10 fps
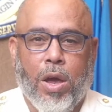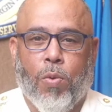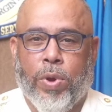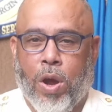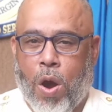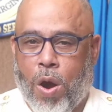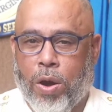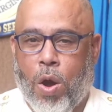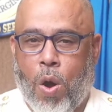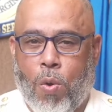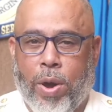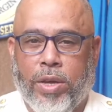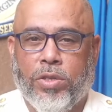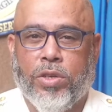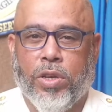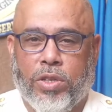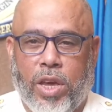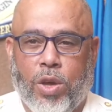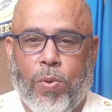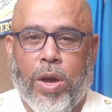We are always
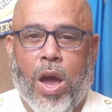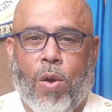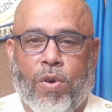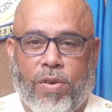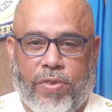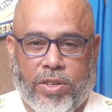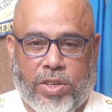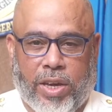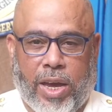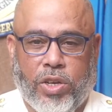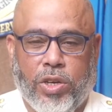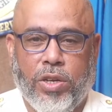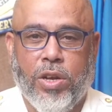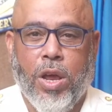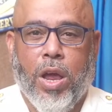continuing our investigation